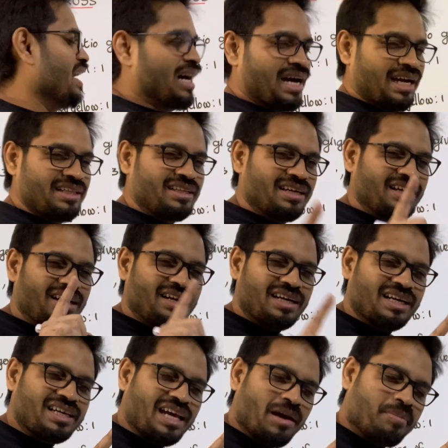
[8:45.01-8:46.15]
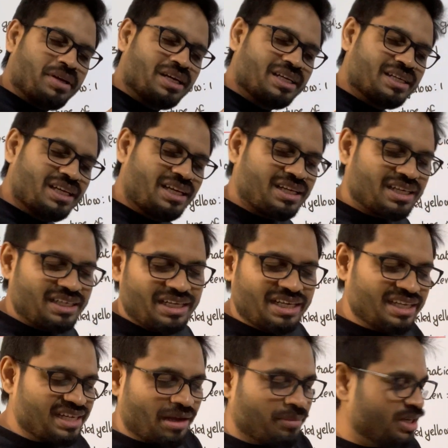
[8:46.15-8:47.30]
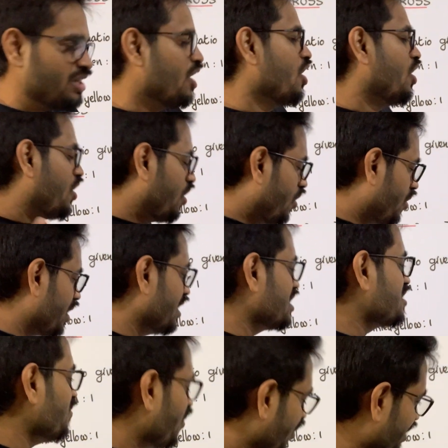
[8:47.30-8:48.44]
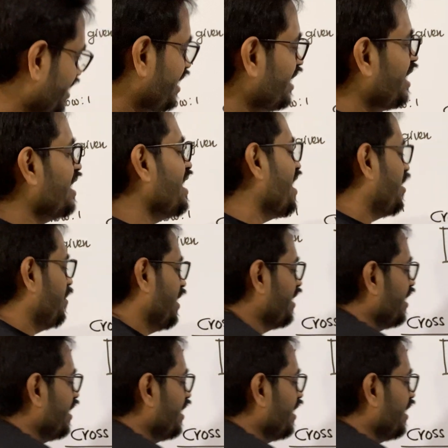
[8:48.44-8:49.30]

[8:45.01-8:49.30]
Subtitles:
Either a capital T containing gamete or a small t containing gamete.